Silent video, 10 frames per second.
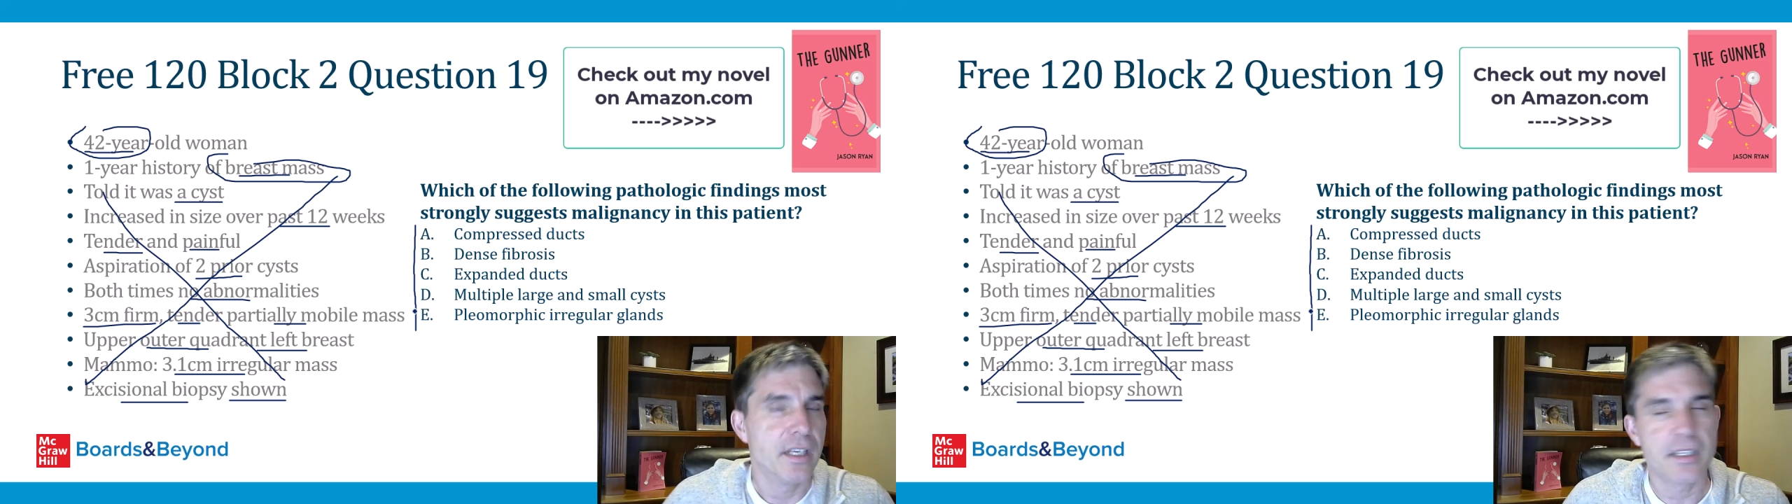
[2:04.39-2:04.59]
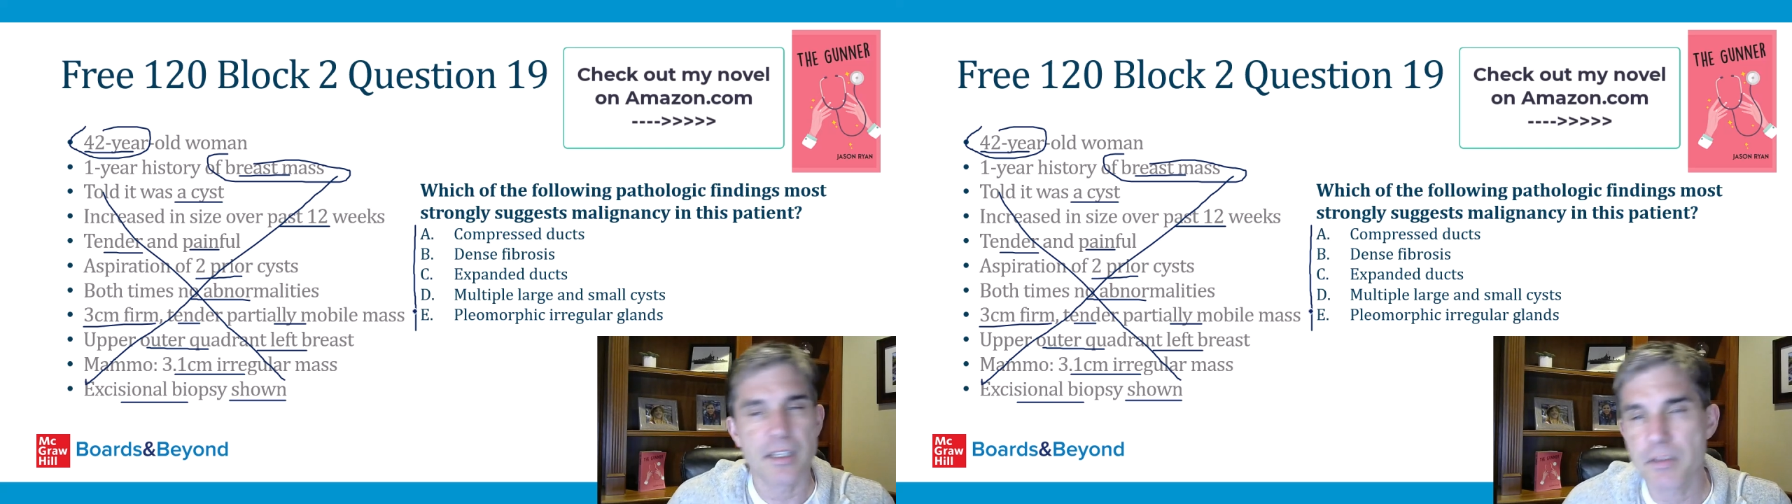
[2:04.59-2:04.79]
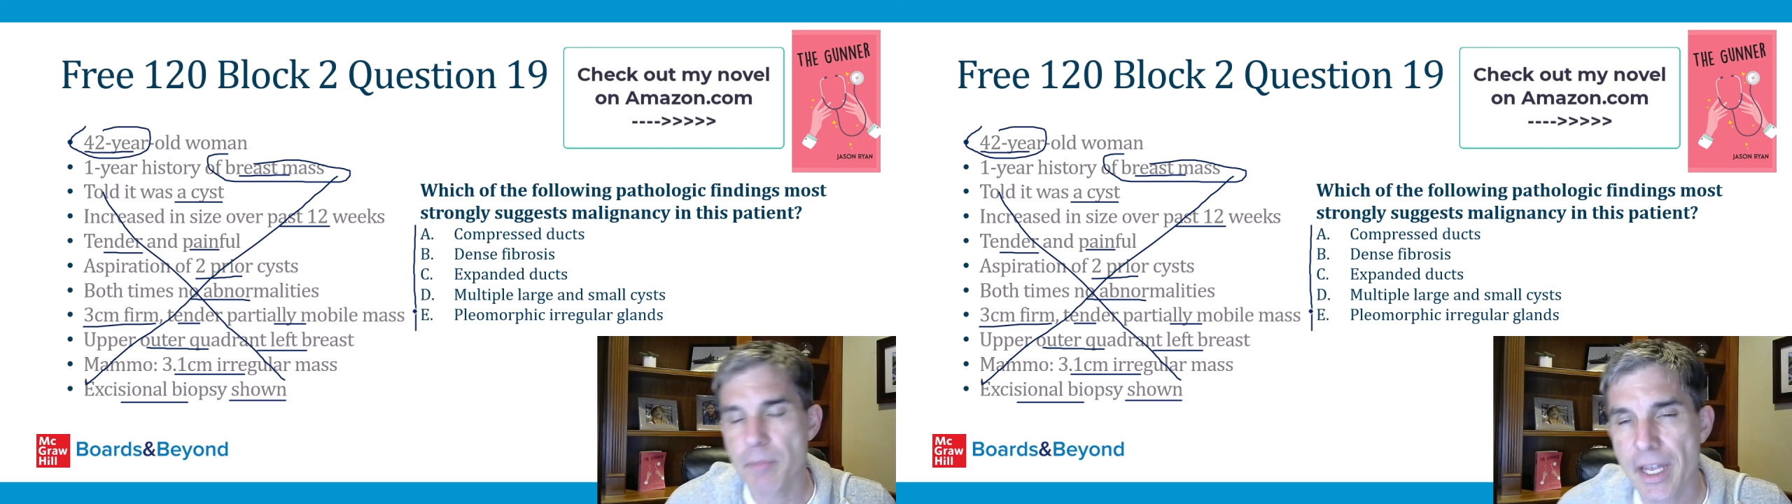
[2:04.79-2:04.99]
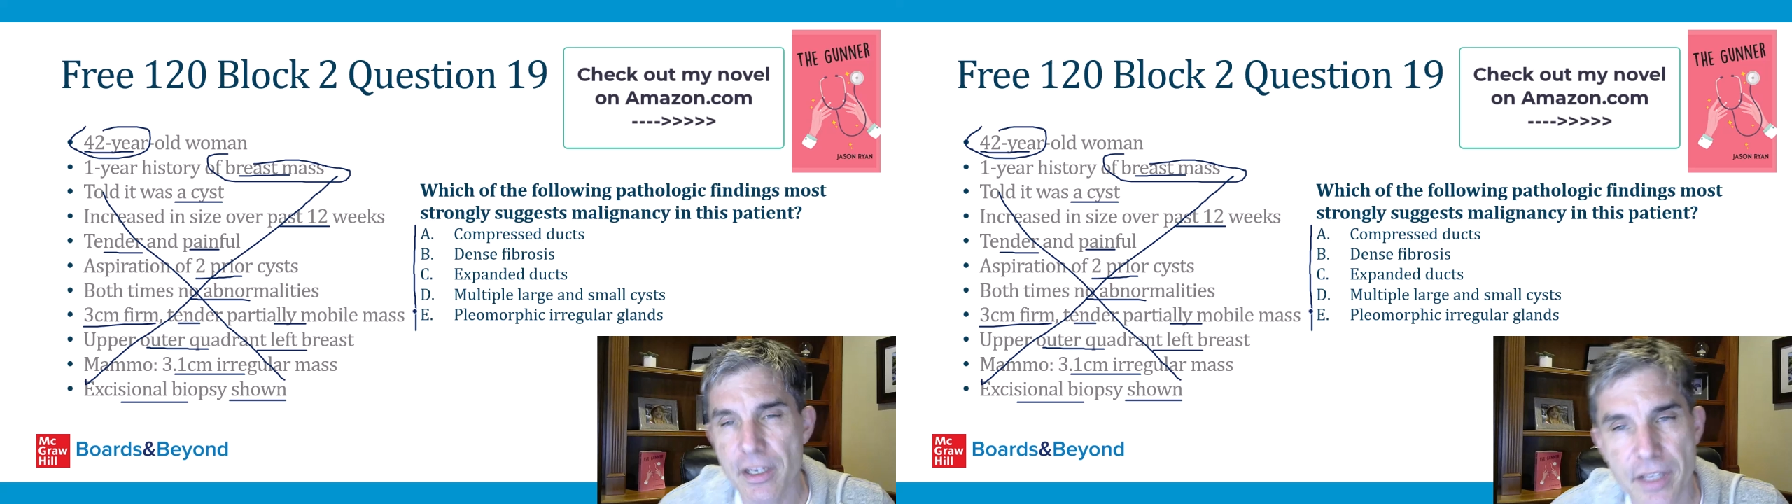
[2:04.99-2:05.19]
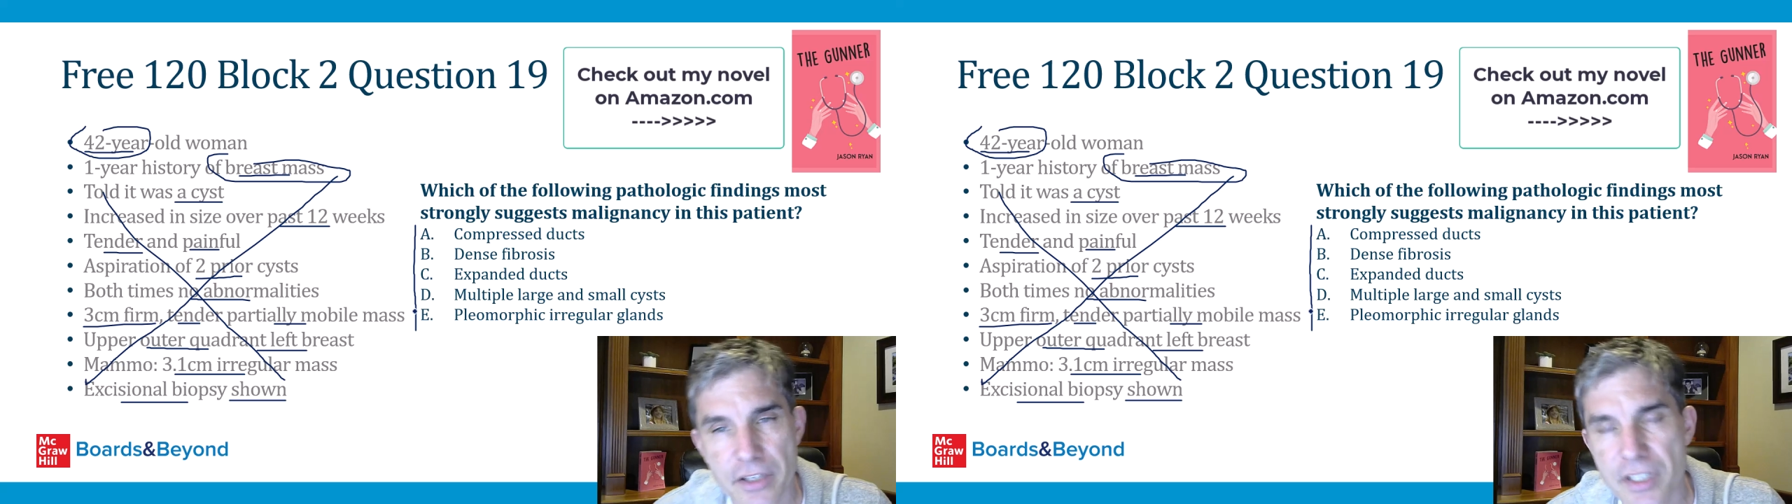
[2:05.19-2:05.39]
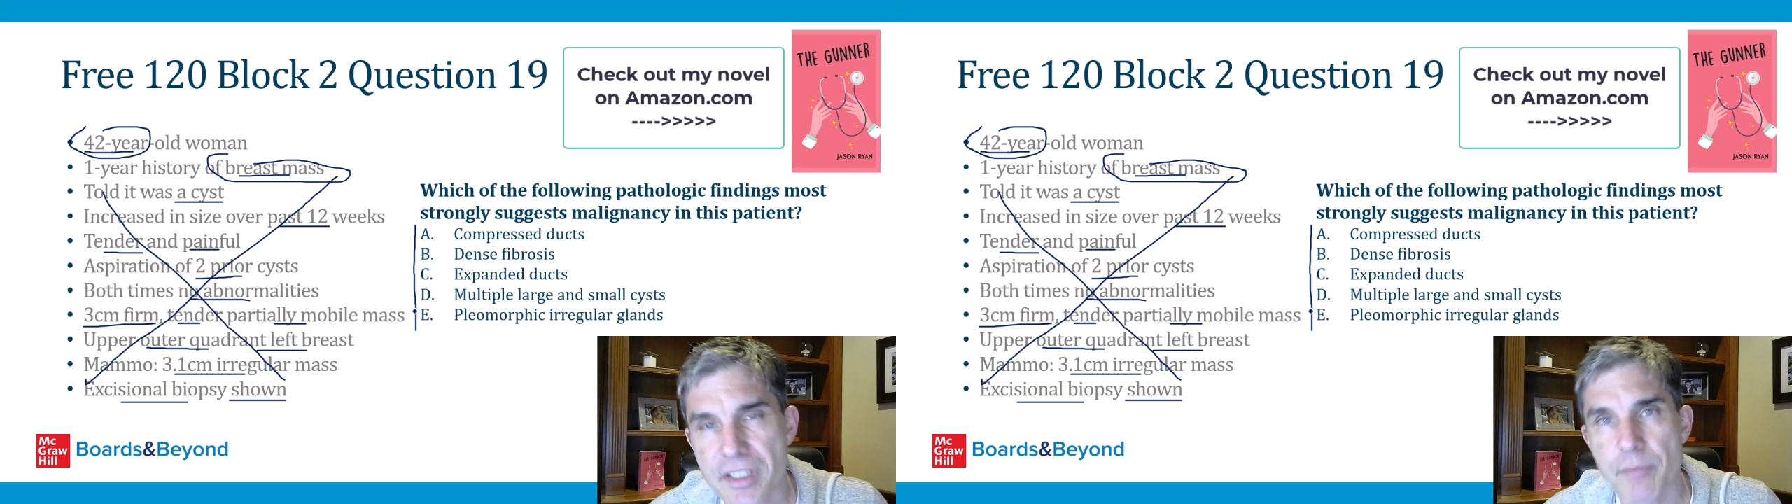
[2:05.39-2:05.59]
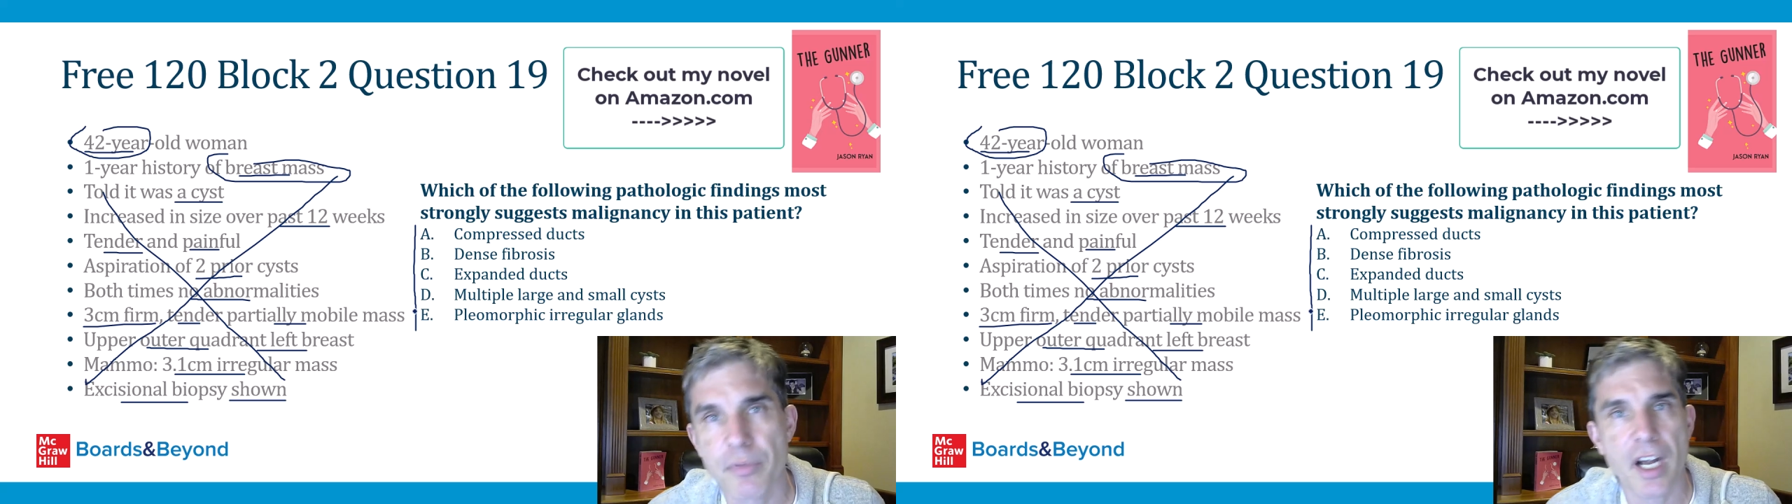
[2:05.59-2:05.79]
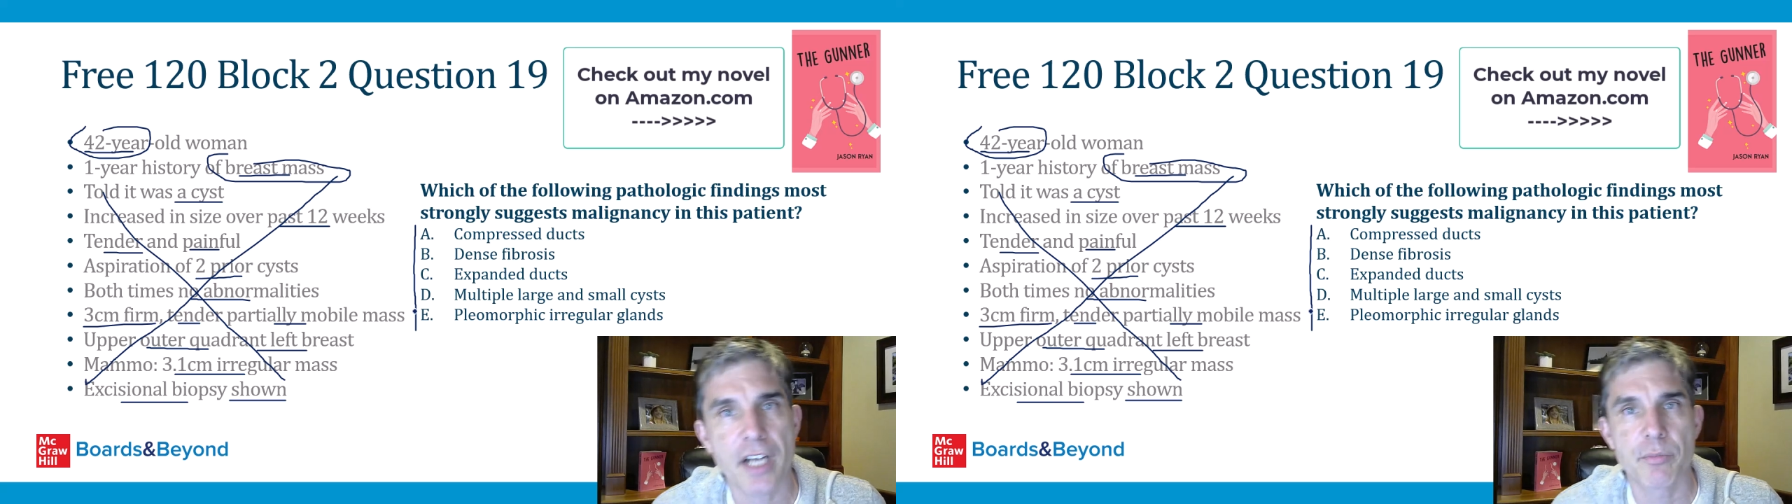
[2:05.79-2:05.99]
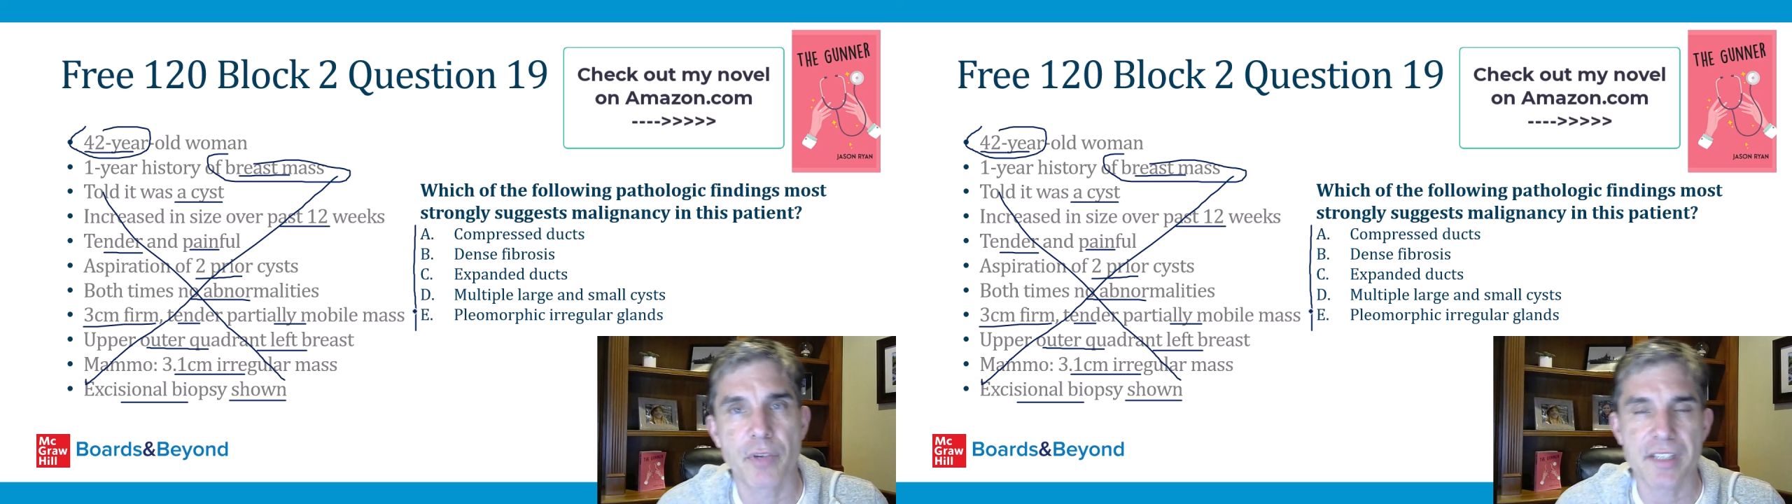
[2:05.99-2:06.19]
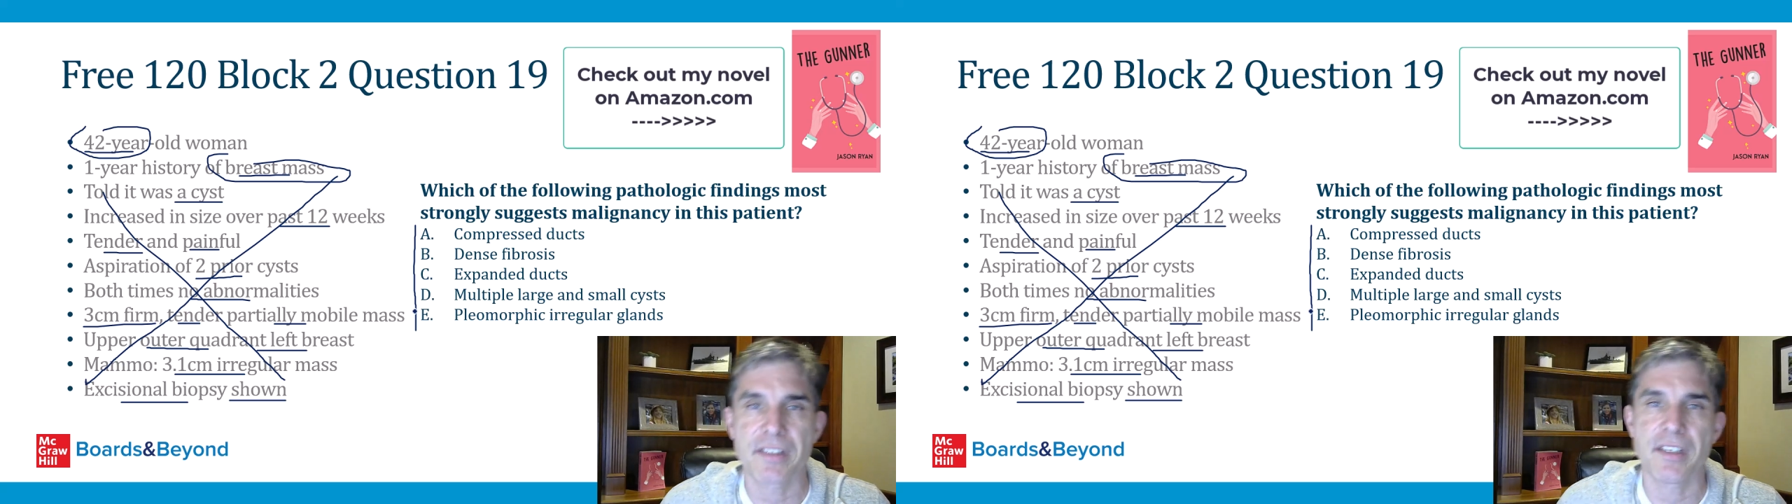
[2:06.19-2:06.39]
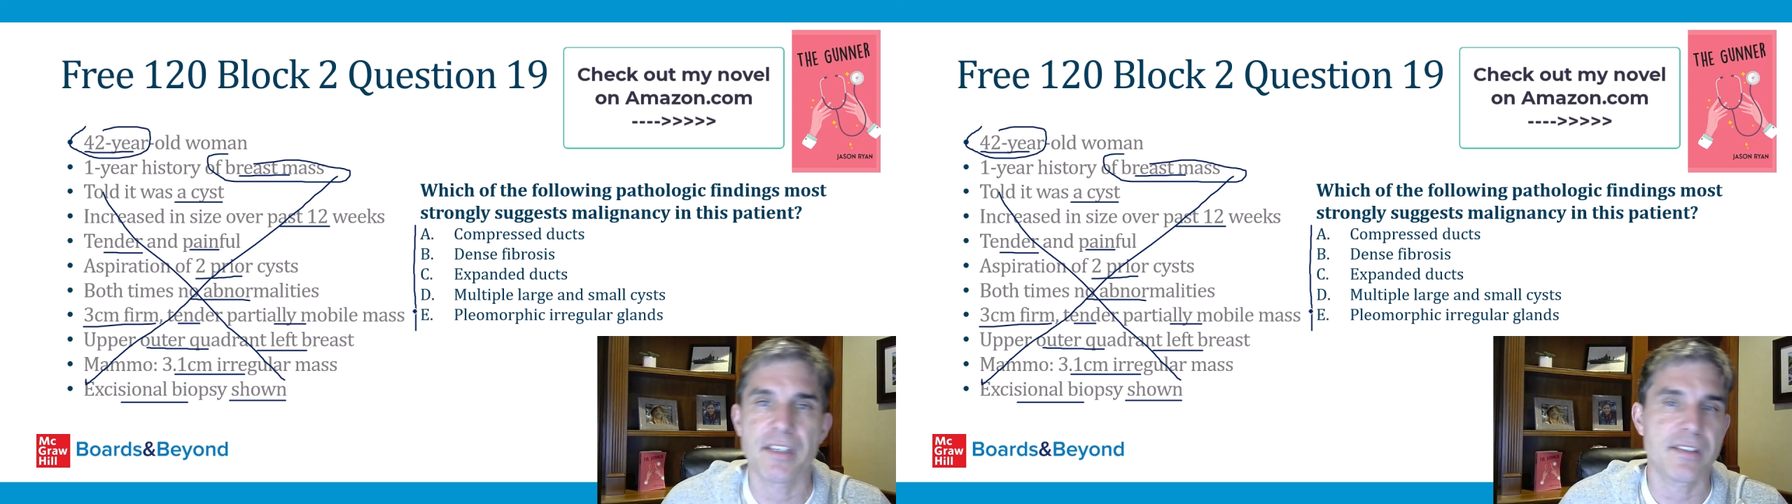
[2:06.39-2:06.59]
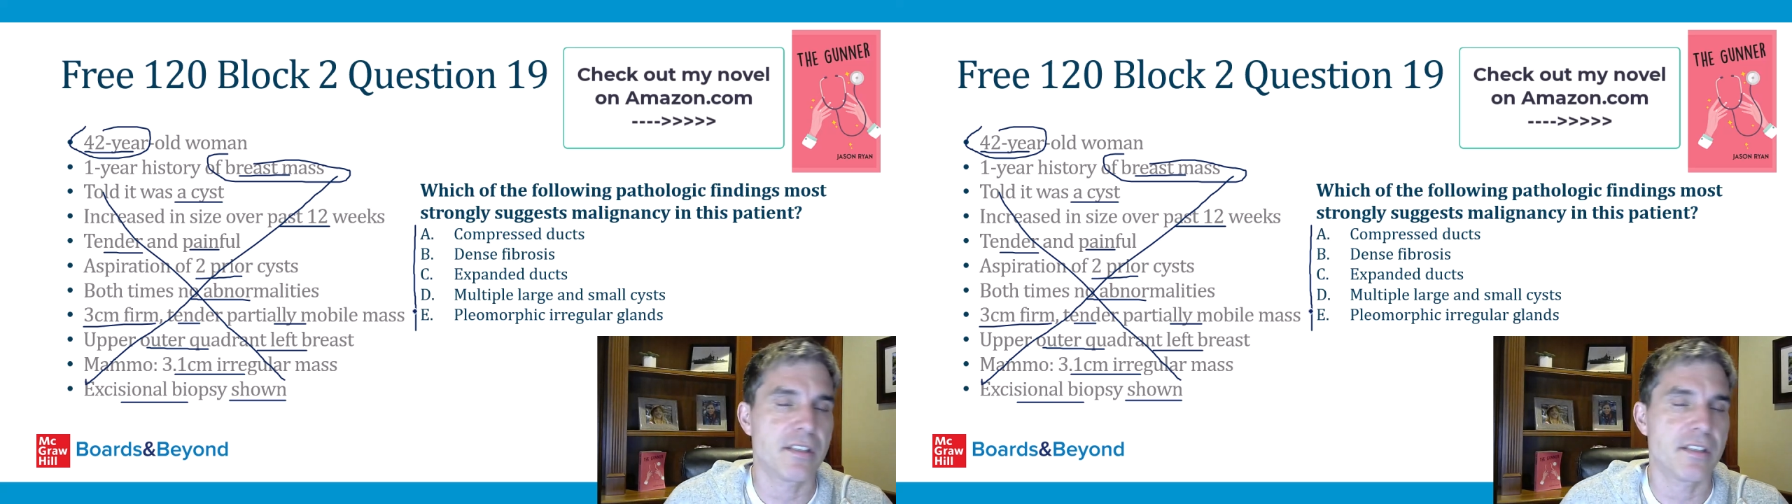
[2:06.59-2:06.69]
It doesn't matter that she's had prior breast cysts.